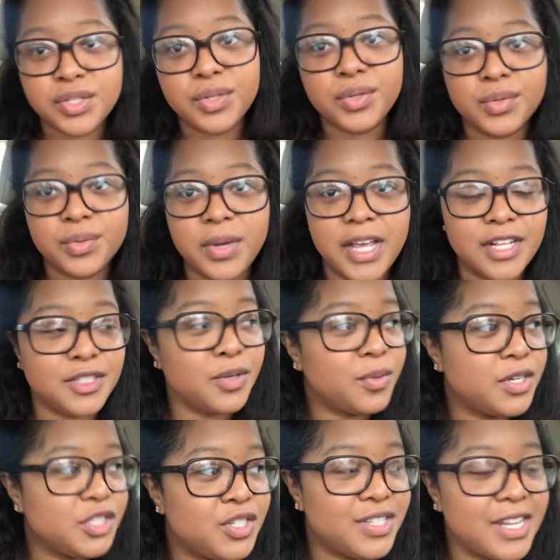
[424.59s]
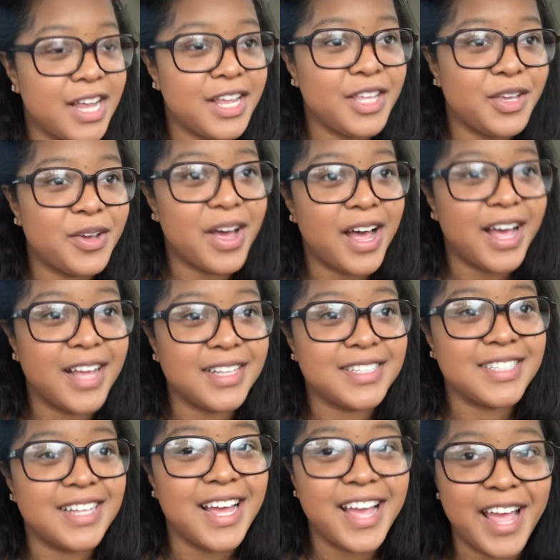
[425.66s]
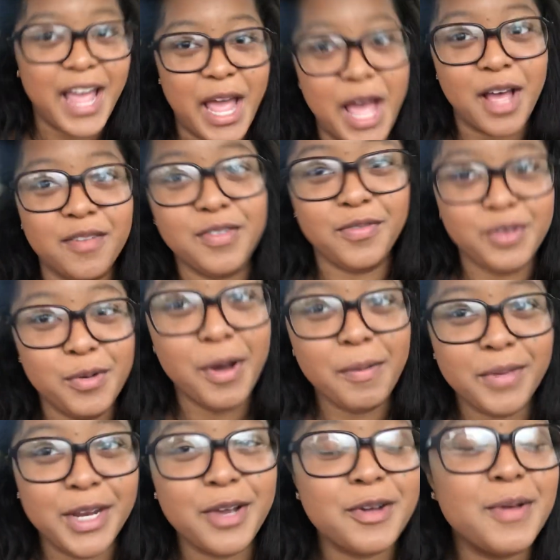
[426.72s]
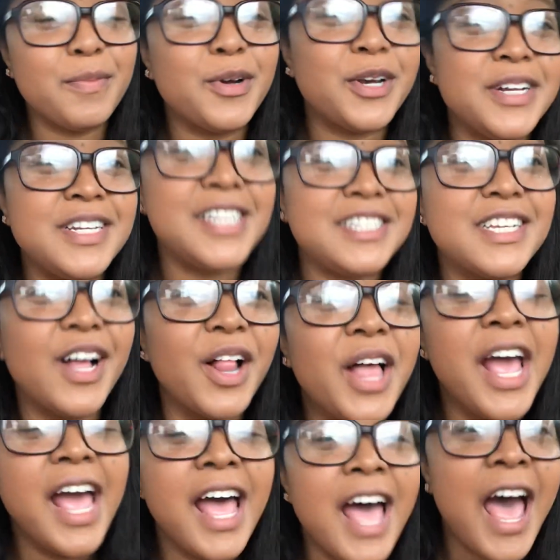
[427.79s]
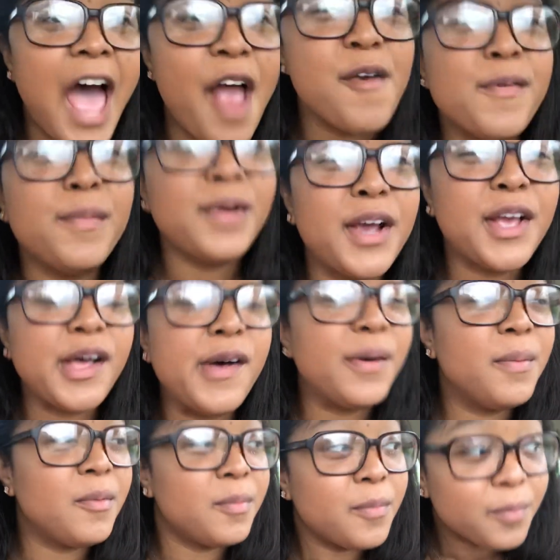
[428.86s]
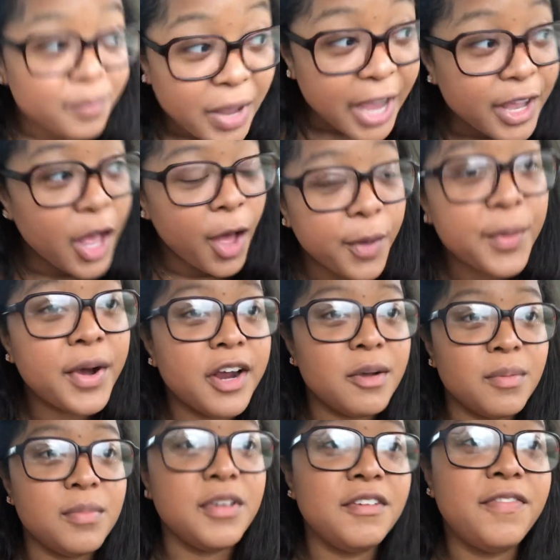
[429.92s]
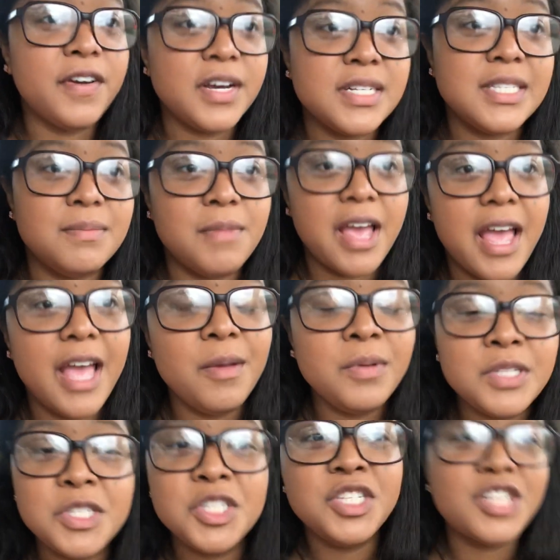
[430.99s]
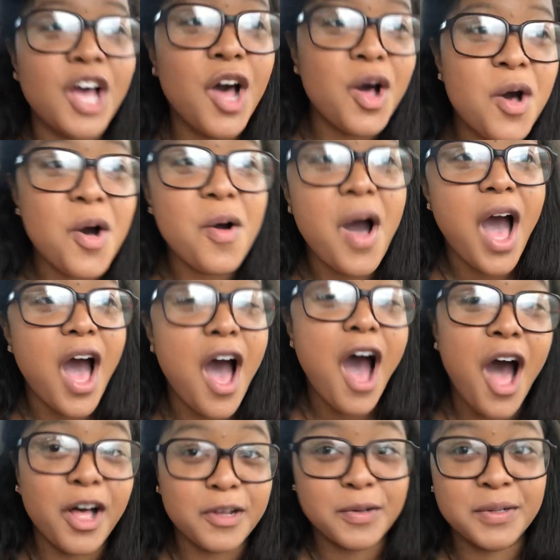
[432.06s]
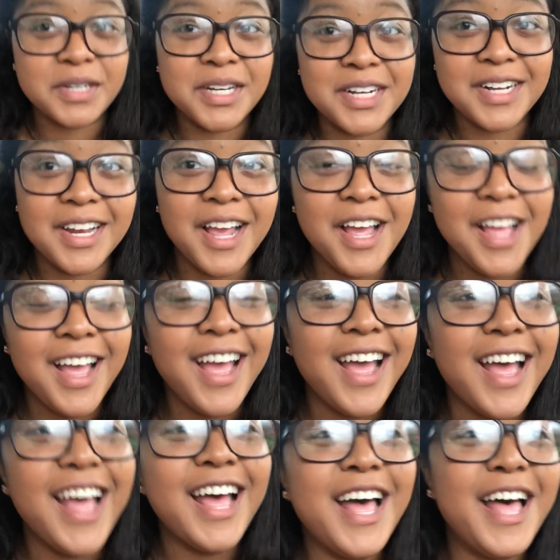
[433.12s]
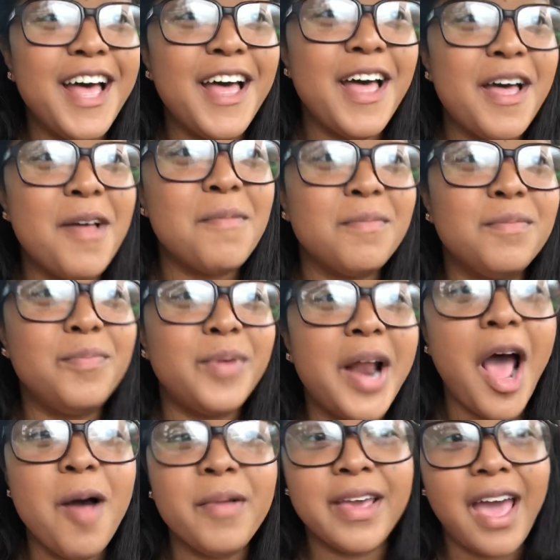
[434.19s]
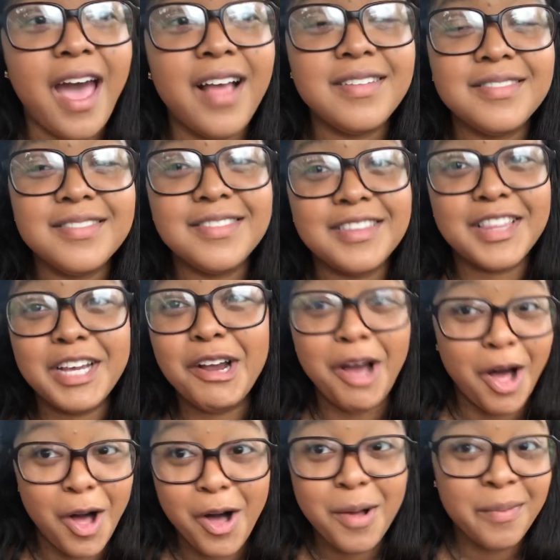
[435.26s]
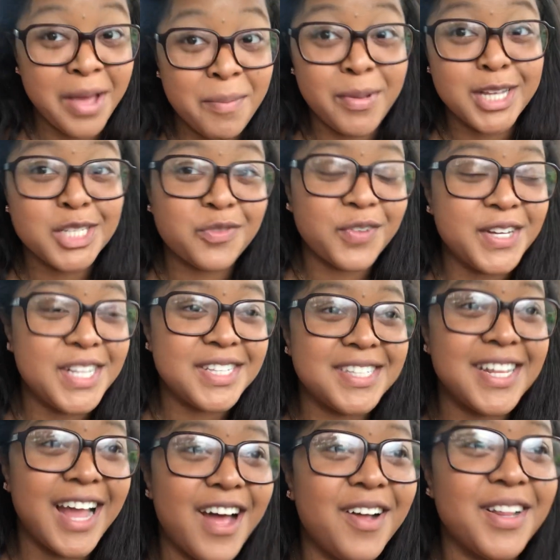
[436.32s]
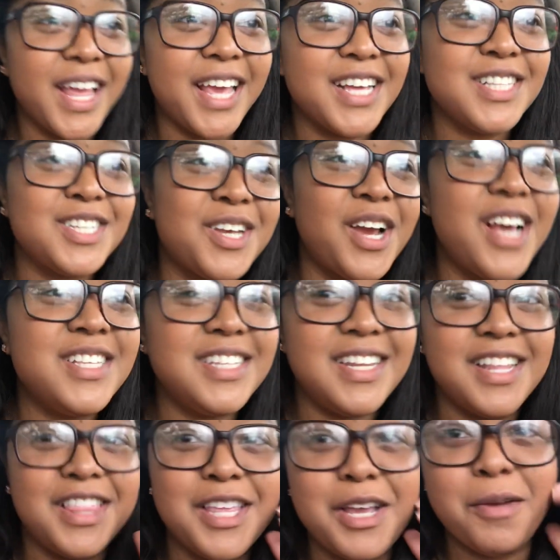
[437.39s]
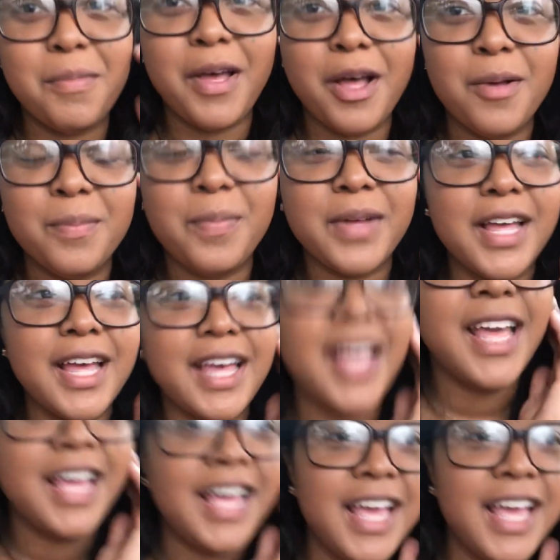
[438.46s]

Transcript: to answer questions that you guys have if you want me to go more in detail. I remember my cohort when we first met. It was so awkward, but oh my god, they're all my best friends now. Like, it's crazy to think about, but